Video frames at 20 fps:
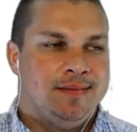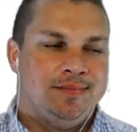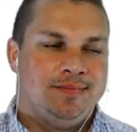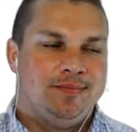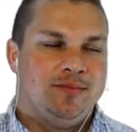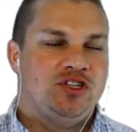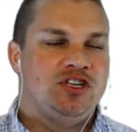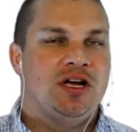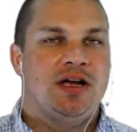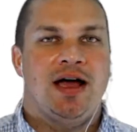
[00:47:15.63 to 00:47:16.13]

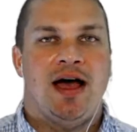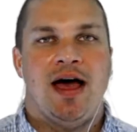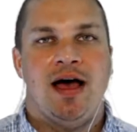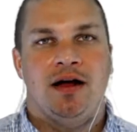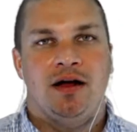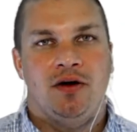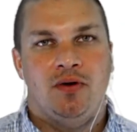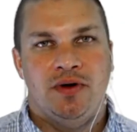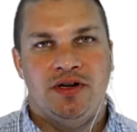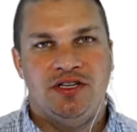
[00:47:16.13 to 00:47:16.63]

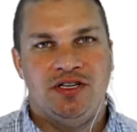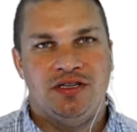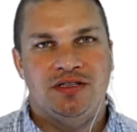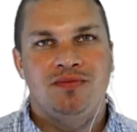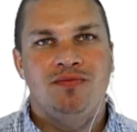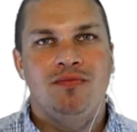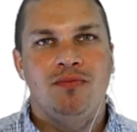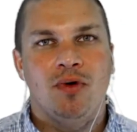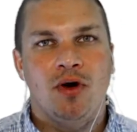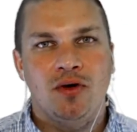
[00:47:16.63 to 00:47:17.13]
Chicago, which is
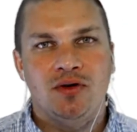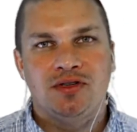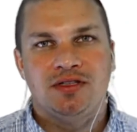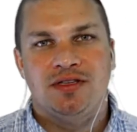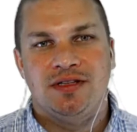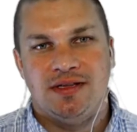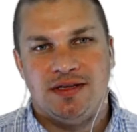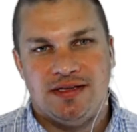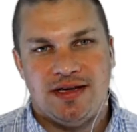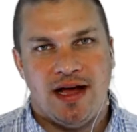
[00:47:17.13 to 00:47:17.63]

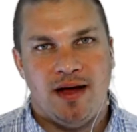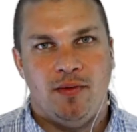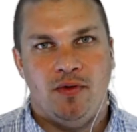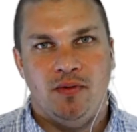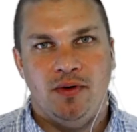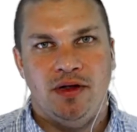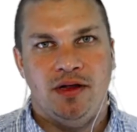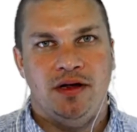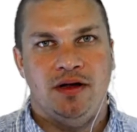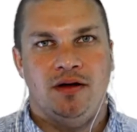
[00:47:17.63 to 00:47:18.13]
most of the time a
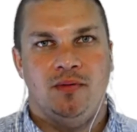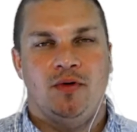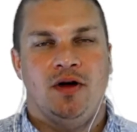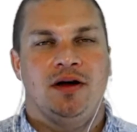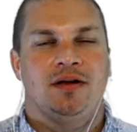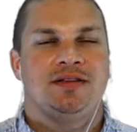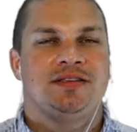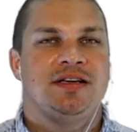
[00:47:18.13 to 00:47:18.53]
really good market.